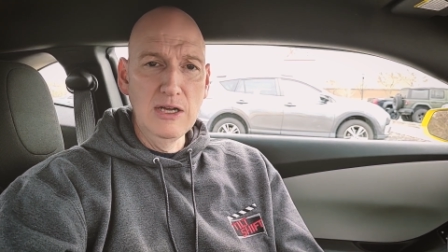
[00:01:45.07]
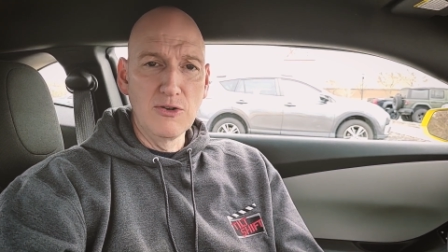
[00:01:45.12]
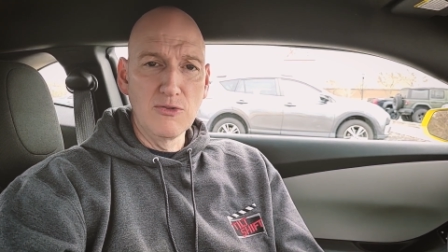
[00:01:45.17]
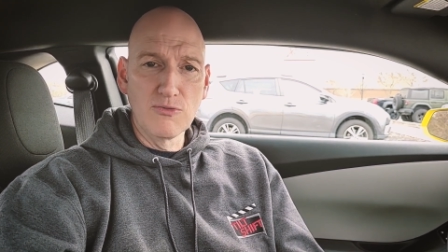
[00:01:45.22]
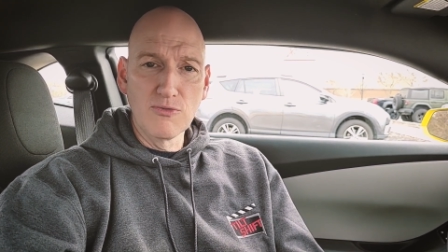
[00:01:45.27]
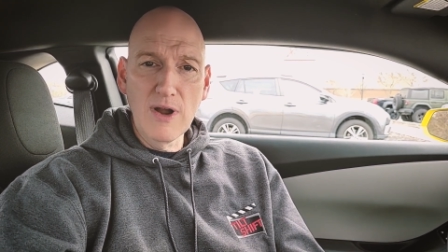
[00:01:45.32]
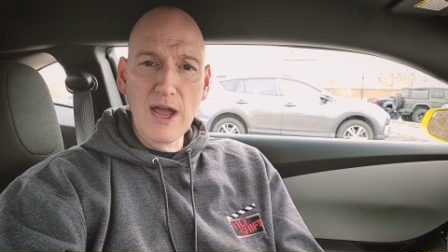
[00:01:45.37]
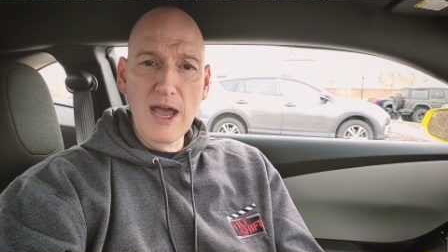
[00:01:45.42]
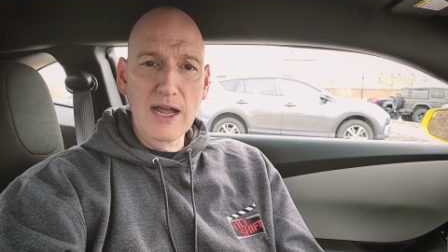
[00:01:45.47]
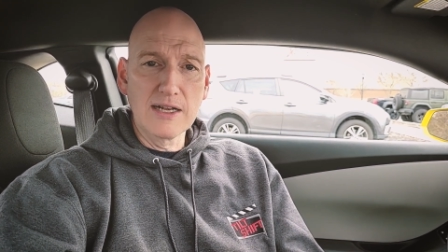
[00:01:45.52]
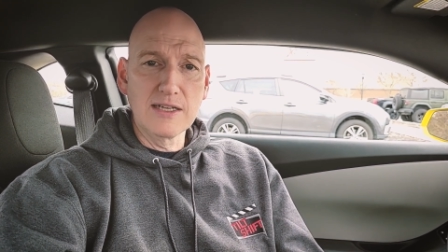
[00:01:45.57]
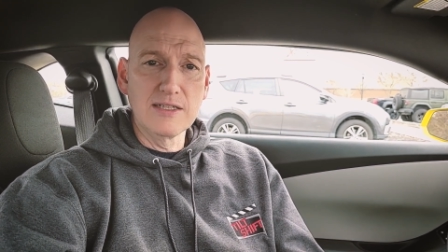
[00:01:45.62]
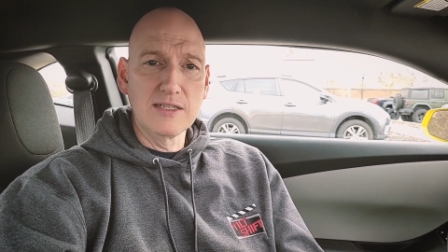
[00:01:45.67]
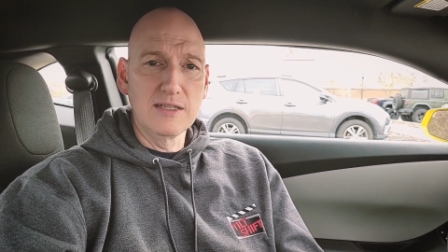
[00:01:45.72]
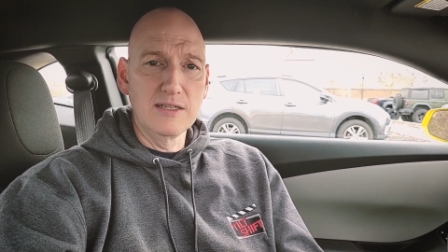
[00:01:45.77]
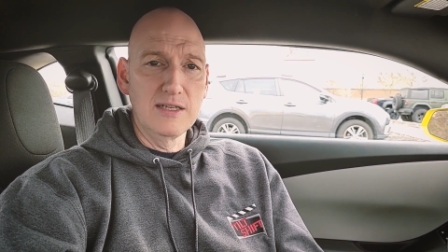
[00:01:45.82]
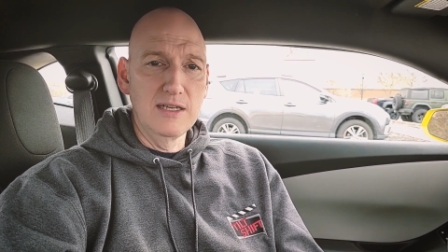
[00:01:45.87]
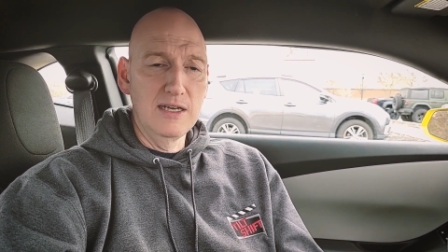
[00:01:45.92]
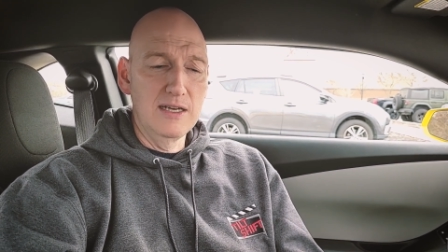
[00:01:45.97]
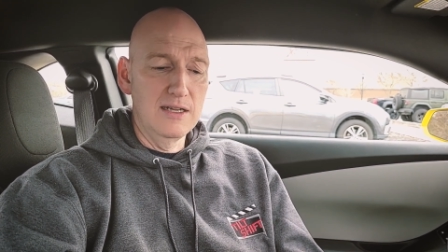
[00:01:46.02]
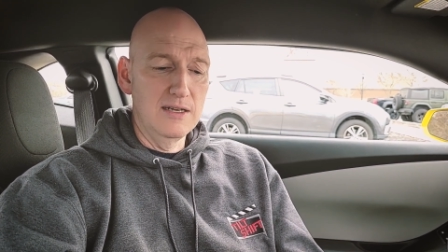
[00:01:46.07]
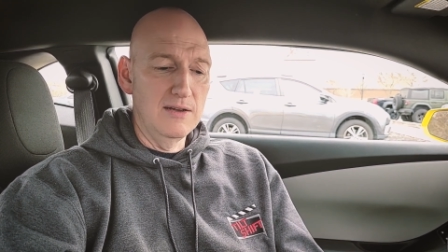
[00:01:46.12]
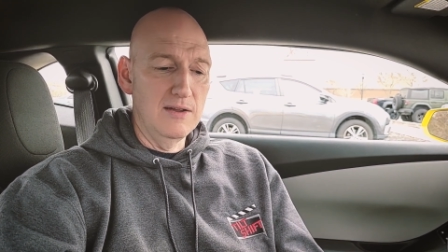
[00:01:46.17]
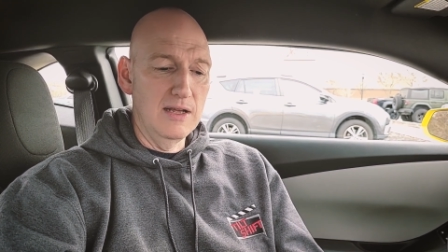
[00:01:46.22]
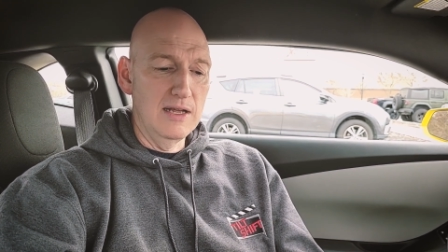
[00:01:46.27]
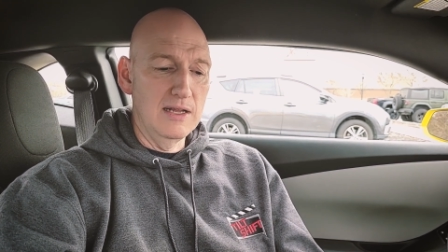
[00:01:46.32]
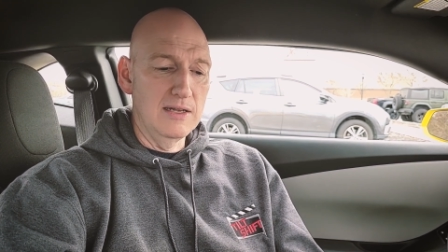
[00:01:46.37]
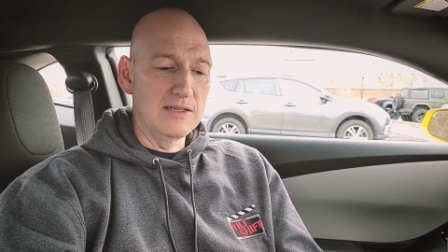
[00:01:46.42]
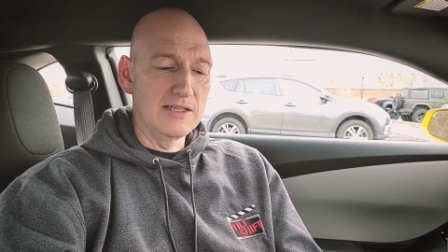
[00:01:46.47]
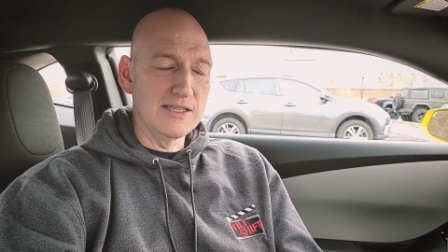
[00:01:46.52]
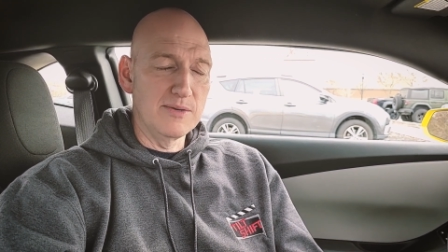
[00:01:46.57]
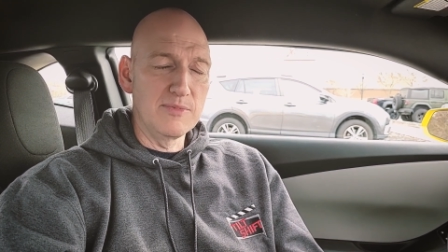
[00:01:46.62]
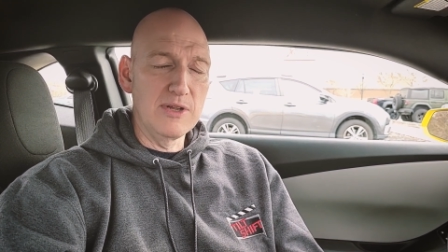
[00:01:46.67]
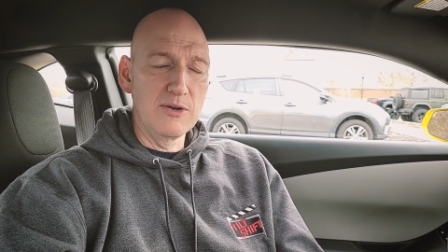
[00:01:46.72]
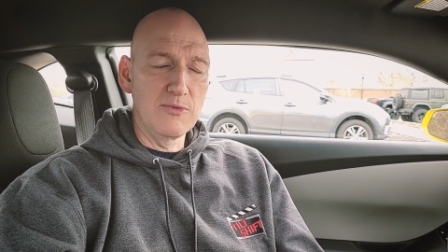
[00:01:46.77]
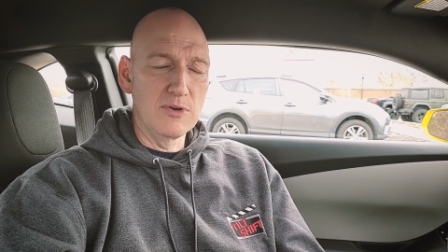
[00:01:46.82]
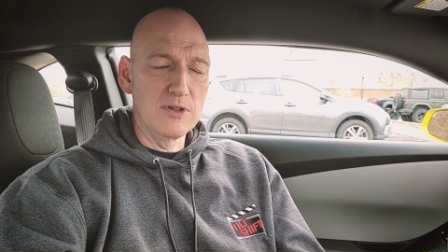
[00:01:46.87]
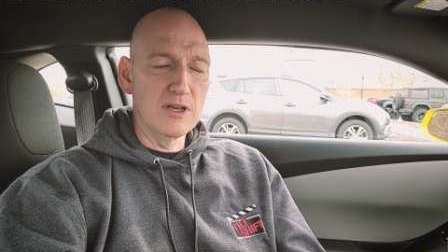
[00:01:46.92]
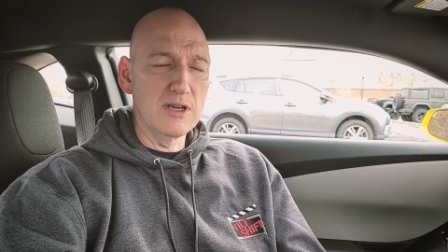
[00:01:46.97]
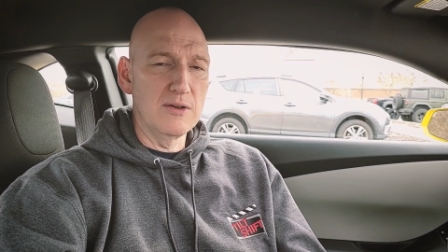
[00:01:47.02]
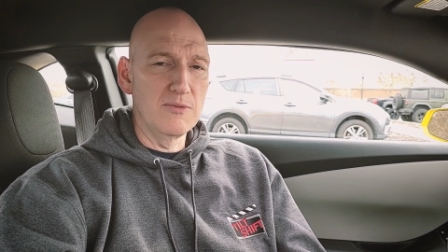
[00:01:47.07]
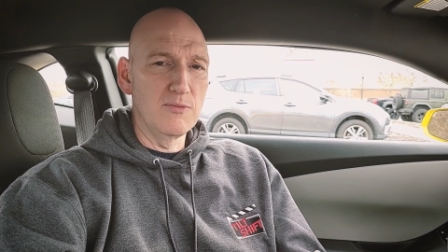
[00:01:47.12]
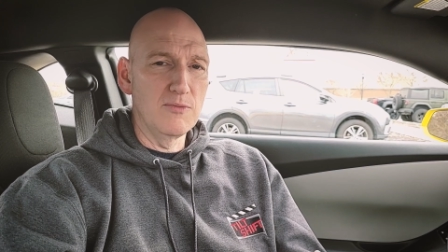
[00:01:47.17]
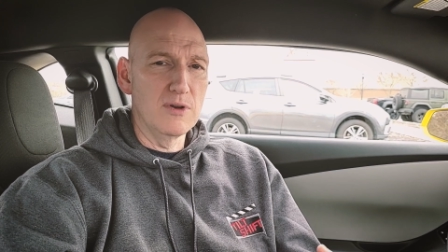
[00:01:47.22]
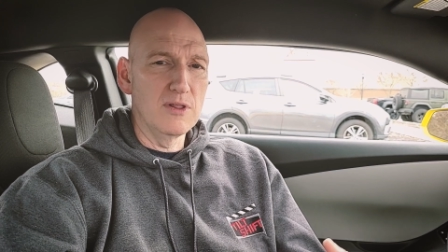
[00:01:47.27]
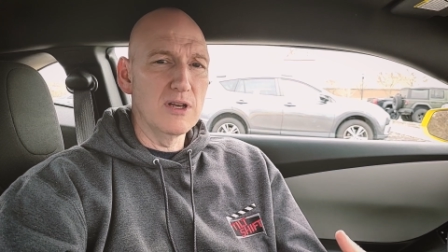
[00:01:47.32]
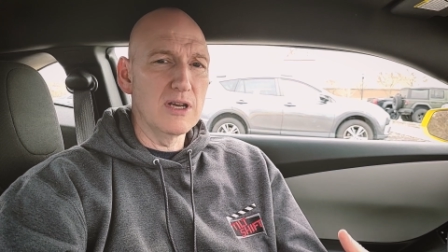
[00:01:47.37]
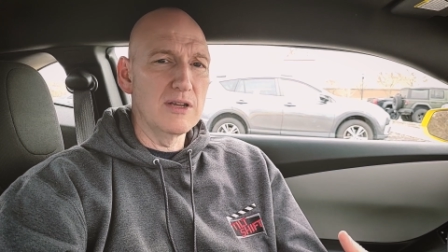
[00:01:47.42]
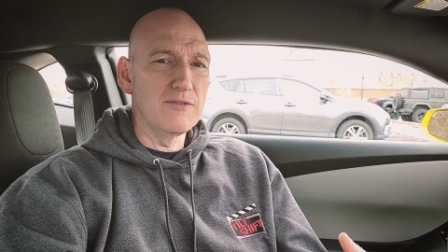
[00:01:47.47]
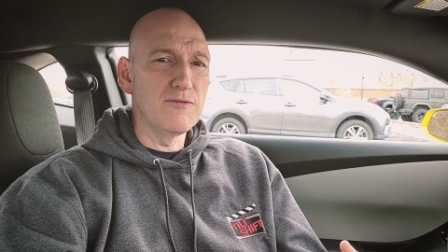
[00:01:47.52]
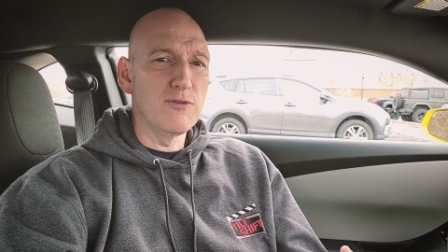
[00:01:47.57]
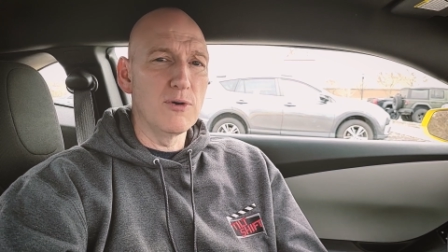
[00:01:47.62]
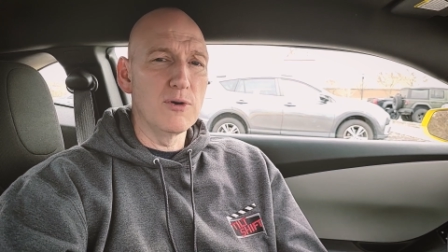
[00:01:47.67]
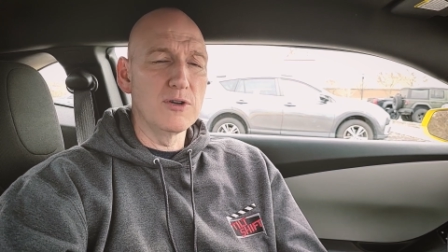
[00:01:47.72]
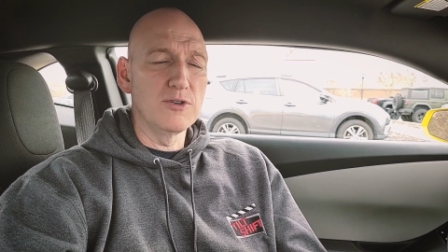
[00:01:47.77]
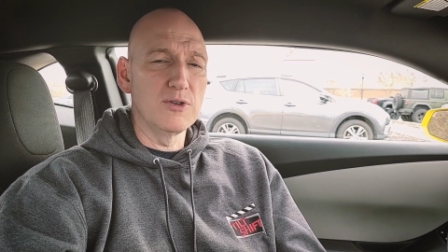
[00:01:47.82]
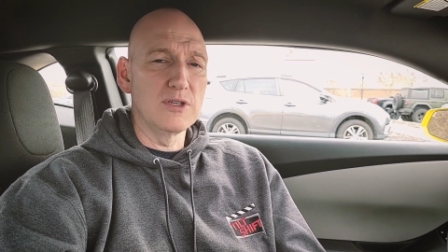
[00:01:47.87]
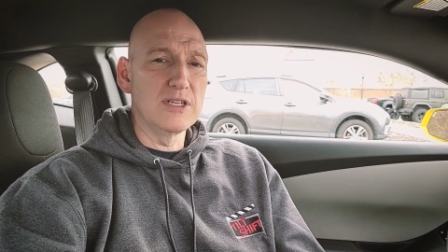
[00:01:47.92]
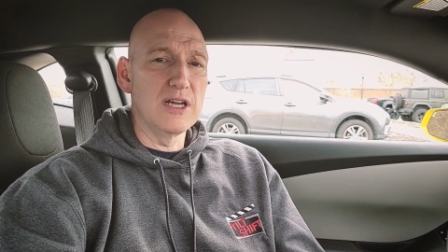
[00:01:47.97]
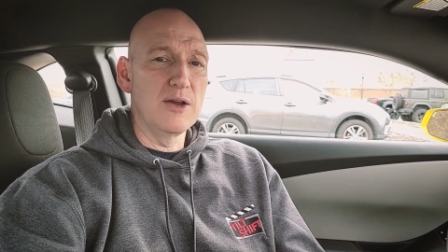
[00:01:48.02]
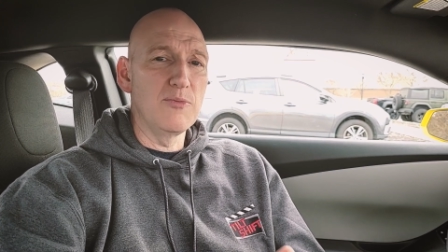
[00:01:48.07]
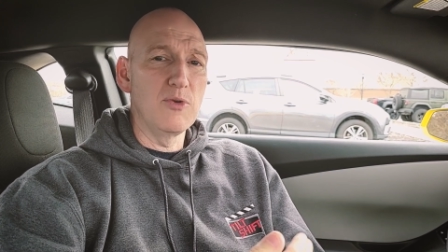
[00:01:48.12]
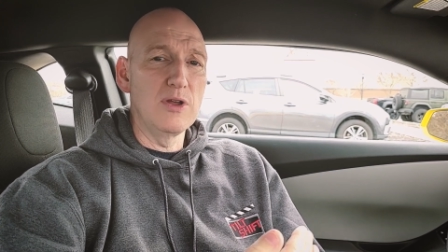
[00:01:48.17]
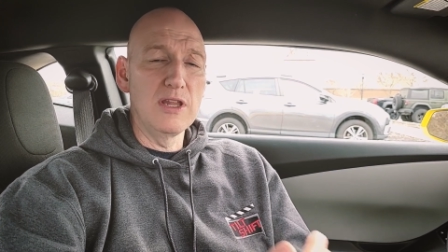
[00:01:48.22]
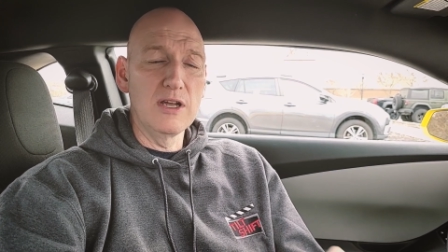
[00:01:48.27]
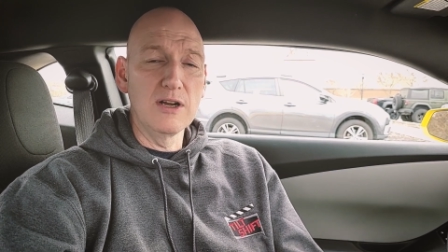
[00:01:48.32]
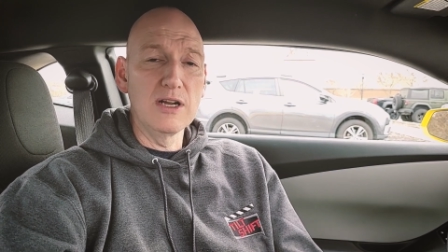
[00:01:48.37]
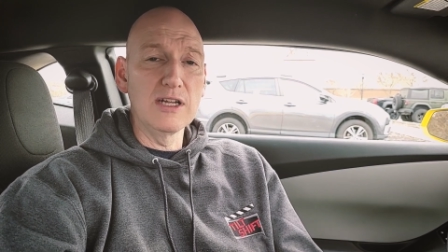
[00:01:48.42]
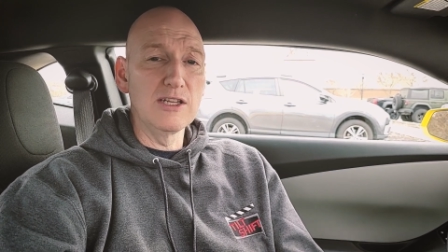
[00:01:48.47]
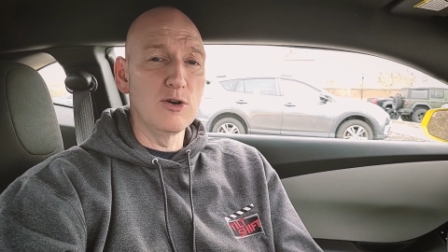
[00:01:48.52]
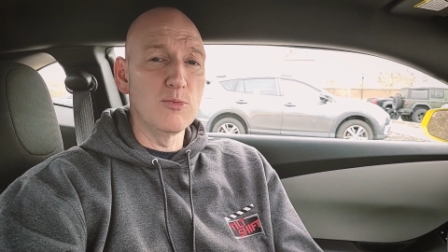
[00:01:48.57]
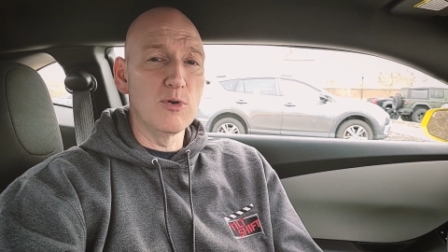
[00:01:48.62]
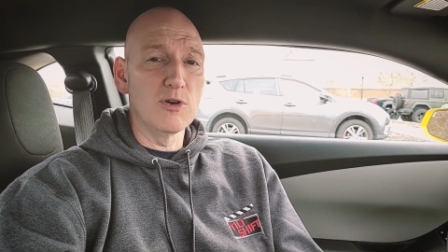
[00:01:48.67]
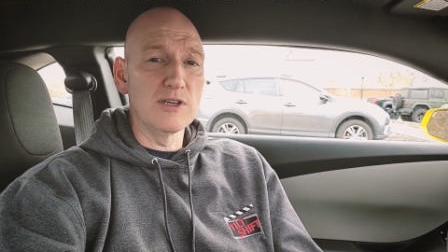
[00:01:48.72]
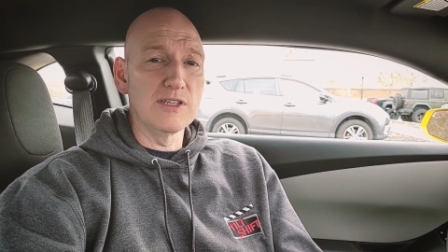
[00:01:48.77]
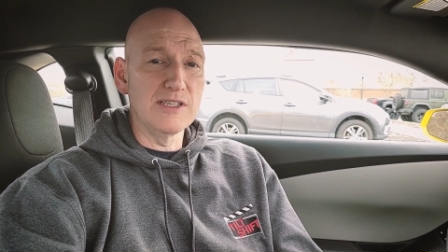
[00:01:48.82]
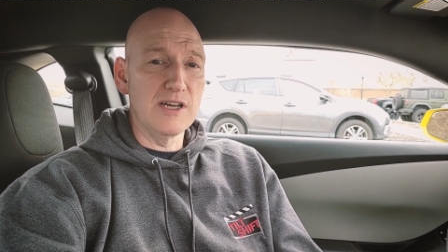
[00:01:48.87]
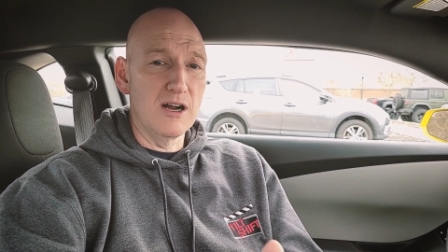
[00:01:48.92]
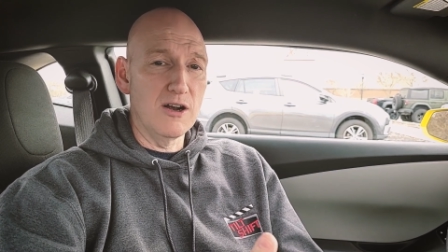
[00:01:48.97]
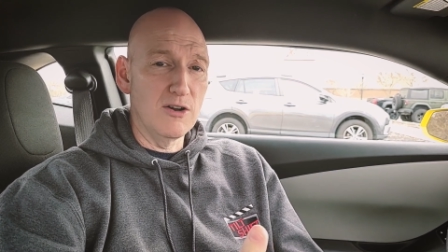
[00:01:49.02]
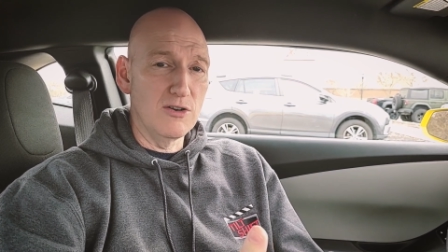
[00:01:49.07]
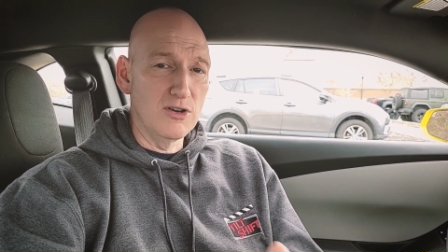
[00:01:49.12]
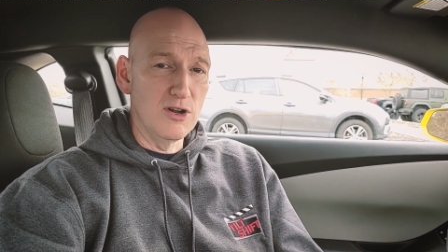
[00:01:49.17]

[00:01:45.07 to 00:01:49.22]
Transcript: wrecked. And, and someday we're looking we're looking forward to a time when there is no more sorrow,